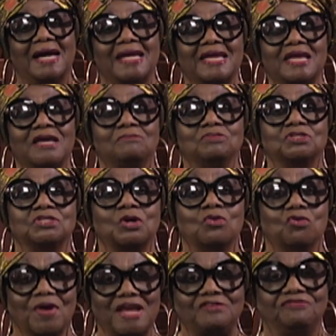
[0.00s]
am so
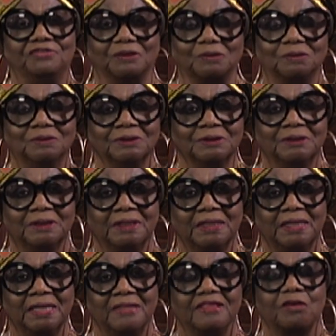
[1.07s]
grateful
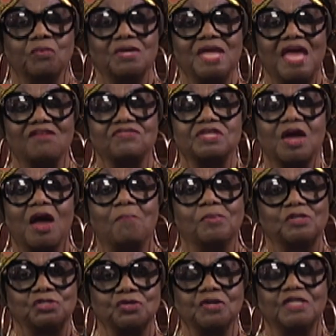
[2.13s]
that we have the
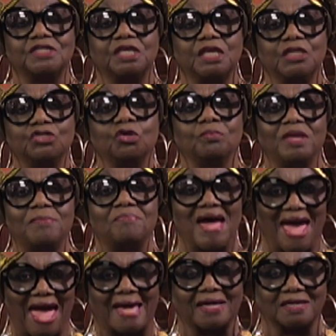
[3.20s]
opportunity to be
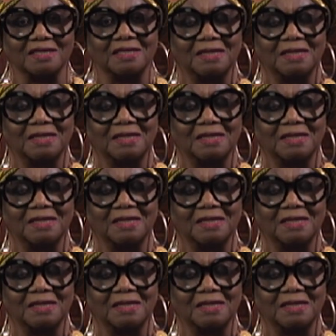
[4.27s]
back.